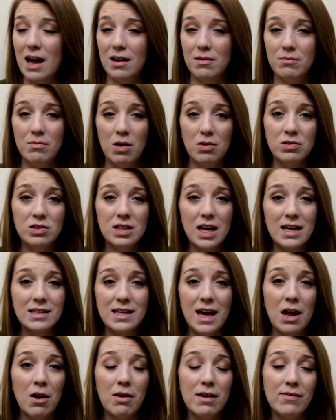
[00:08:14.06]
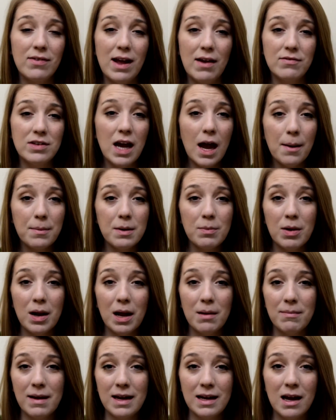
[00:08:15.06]
Most days I don't even have time to put
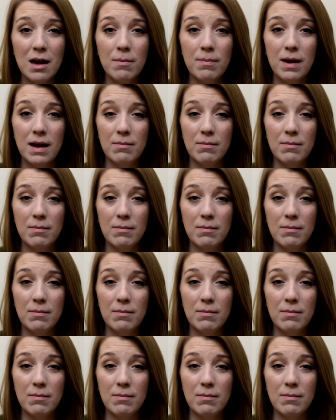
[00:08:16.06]
on makeup,